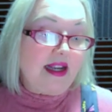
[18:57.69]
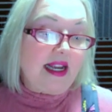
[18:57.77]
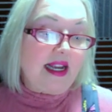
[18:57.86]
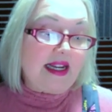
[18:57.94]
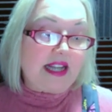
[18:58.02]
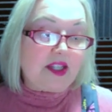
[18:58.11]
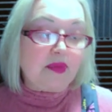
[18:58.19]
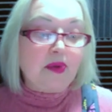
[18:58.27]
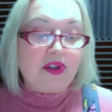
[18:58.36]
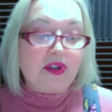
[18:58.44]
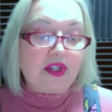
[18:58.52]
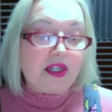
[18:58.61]
And as
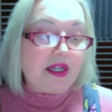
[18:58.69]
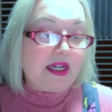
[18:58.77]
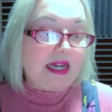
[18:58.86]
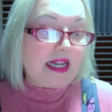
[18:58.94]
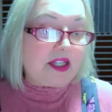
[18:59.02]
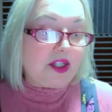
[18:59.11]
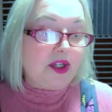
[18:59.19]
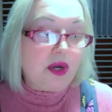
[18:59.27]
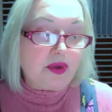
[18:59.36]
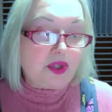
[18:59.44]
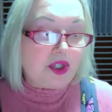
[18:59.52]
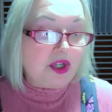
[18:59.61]
music connects
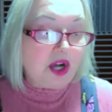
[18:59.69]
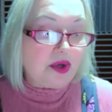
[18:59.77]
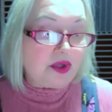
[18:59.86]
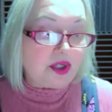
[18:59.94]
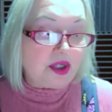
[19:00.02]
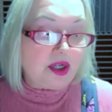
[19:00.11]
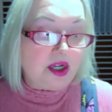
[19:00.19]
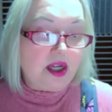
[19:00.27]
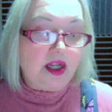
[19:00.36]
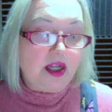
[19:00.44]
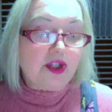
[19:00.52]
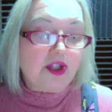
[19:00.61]
note to note,
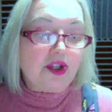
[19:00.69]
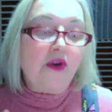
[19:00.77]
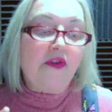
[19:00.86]
so